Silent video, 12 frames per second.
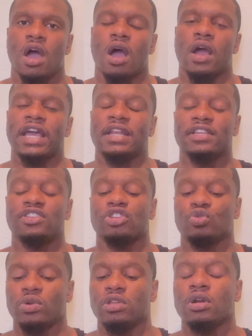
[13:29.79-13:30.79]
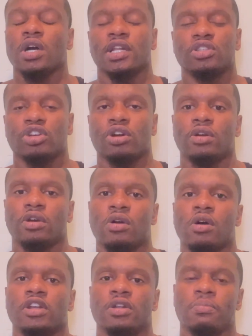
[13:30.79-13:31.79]
All right, and this is when you're going to turn her
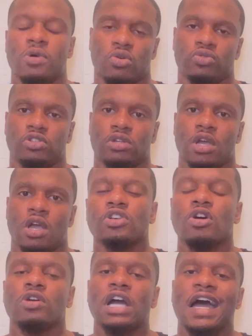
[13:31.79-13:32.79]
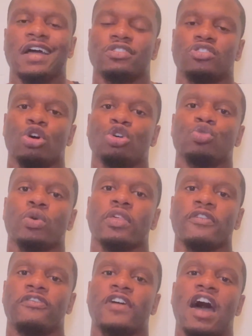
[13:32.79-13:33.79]
on the most. So, guys, those were
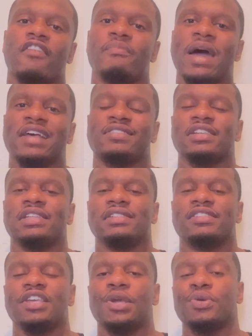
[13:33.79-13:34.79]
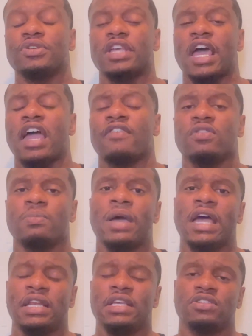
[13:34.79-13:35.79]
the 5 masculine secrets that every
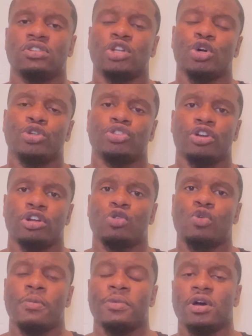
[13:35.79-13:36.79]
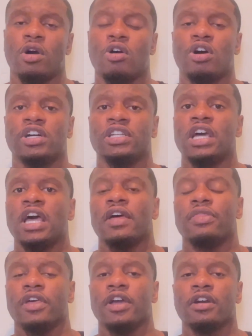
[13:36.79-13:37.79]
man needs to know to turn a woman on.
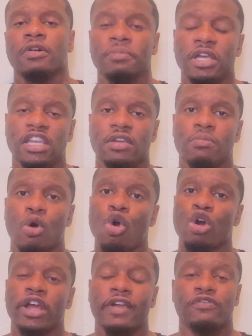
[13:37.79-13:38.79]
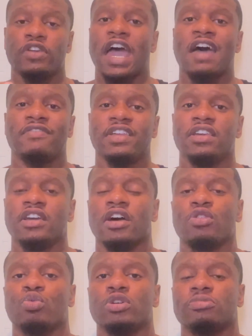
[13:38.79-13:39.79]
There are many more. If you have any
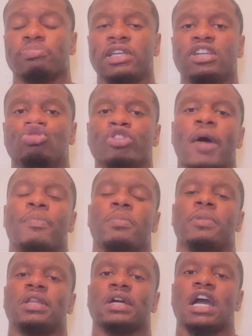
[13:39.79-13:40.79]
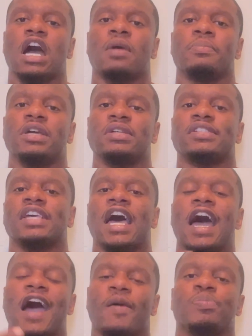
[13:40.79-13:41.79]
other ones, please drop them in the comments.
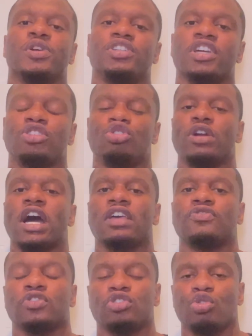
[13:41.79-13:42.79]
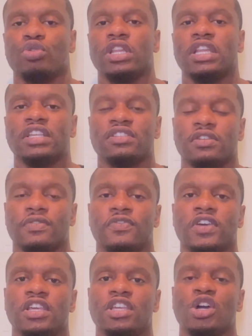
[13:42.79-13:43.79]
I appreciate you guys for tuning into the
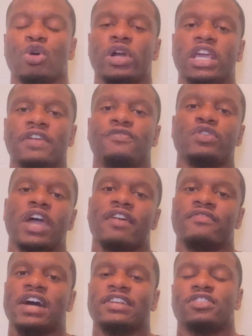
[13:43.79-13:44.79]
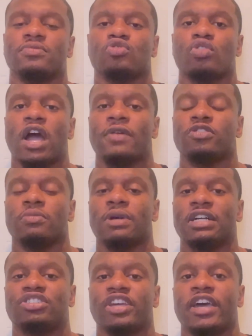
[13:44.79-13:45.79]
video. If you have not subscribed to
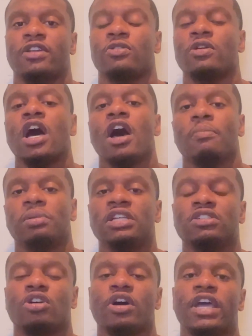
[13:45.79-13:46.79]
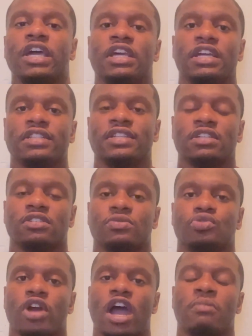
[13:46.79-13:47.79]
my channel, please go ahead and hit that
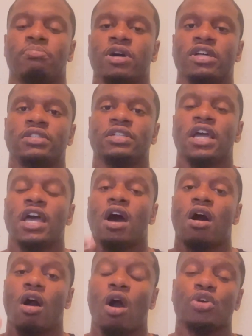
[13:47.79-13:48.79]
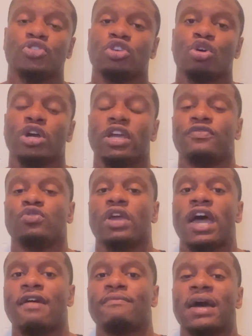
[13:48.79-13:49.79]
subscribe button. Also, if you
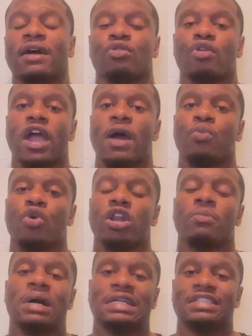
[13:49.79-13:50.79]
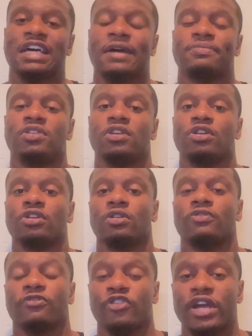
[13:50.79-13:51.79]
have not grabbed one of my top tier
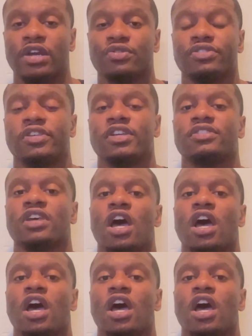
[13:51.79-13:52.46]
fragrances,